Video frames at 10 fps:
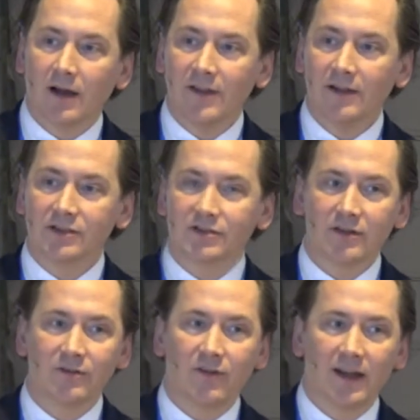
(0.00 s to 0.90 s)
I think the
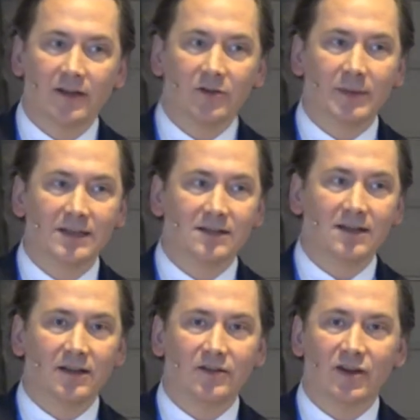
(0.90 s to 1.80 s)
southern flank is
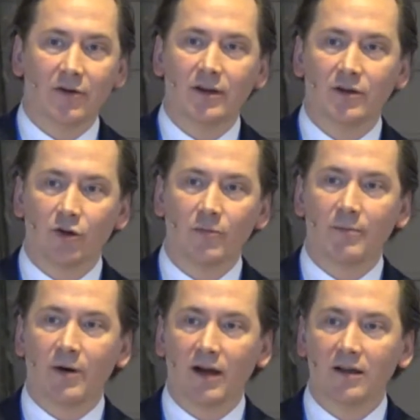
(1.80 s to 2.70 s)
basically tearing Europe
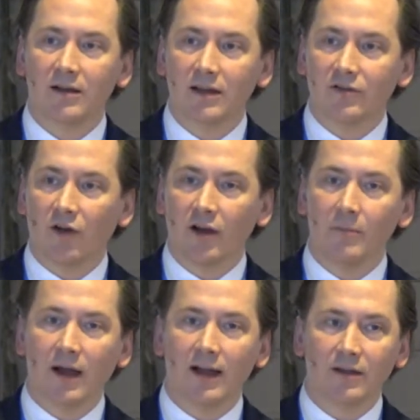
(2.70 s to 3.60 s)
apart. It's
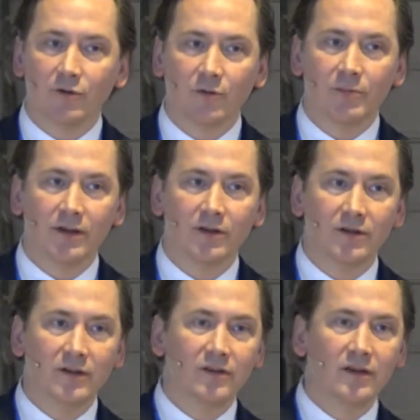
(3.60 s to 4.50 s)
undermining European
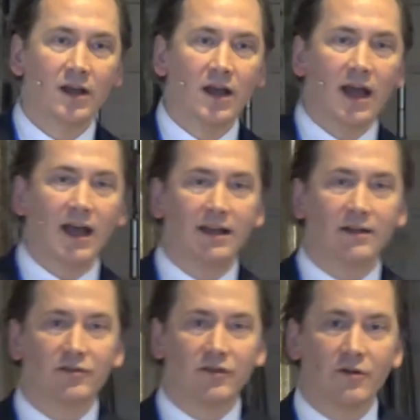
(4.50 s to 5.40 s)
unity, and
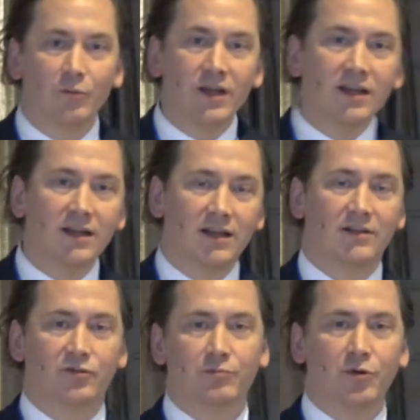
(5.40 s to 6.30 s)
it's
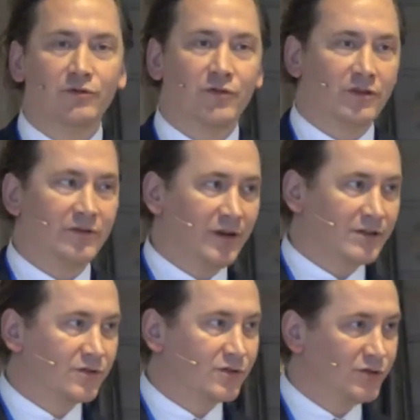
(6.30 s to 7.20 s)
weakening support for the very
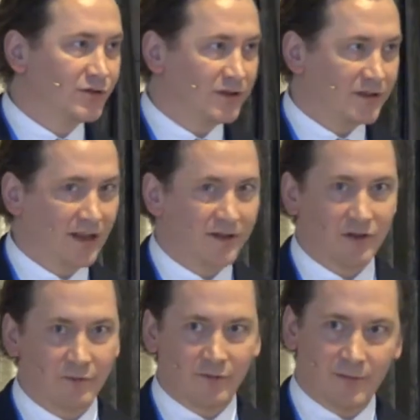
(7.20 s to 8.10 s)
institutions that
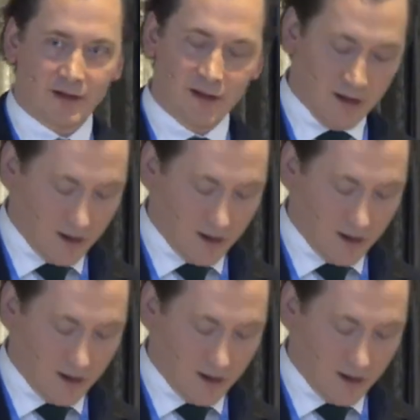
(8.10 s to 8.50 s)
some of my